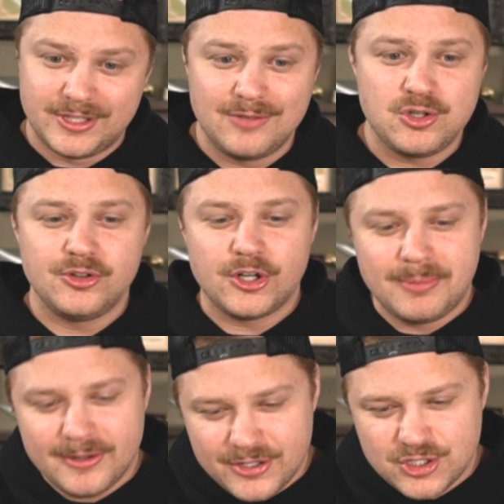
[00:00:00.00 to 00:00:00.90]
gives you a little
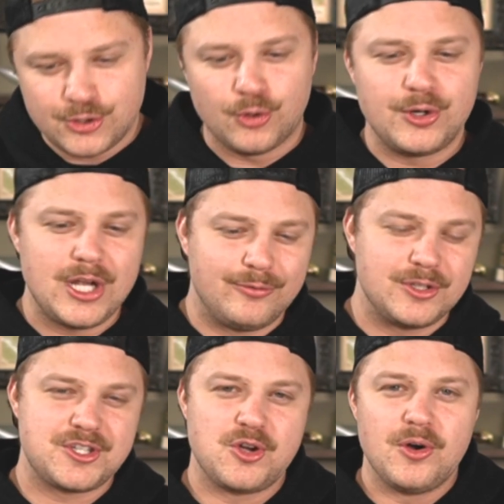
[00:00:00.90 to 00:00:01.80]
bit of the story of
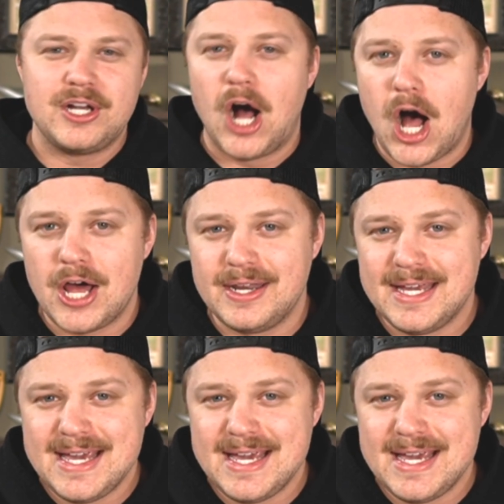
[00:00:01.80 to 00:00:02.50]
what's going on